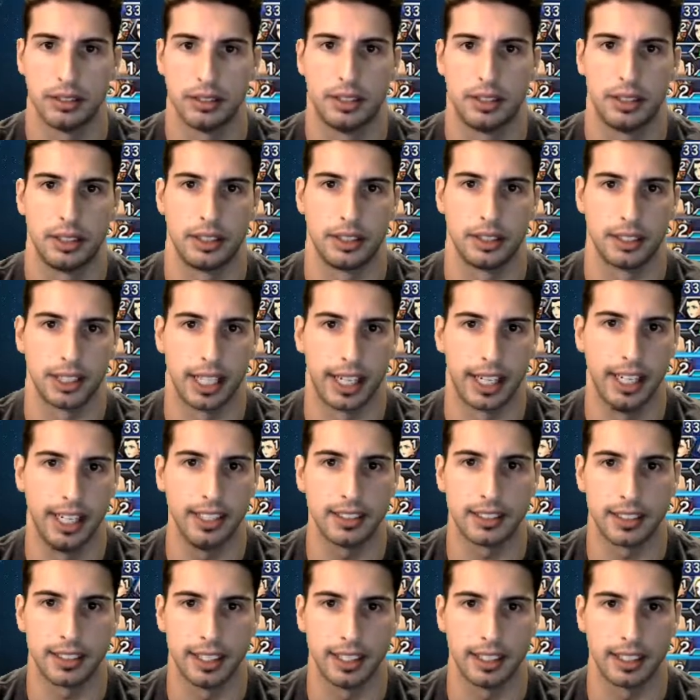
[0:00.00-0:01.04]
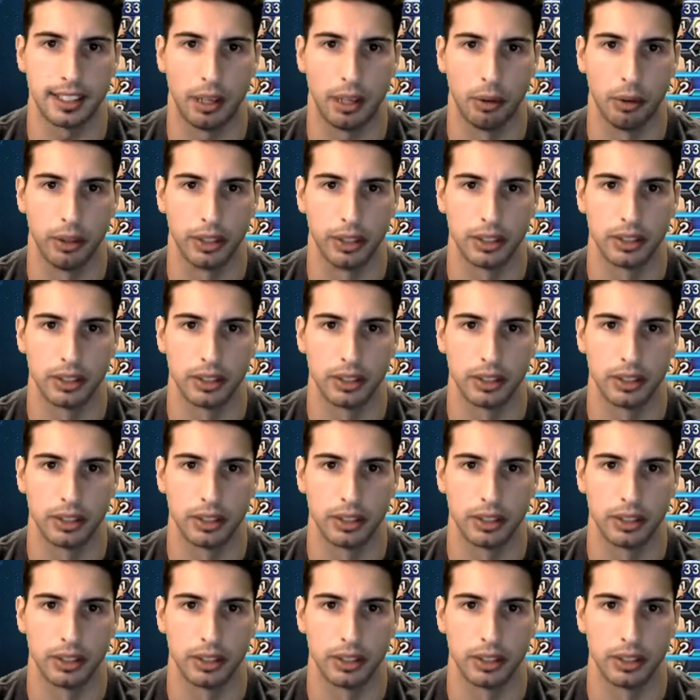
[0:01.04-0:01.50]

Because I hate saying that word.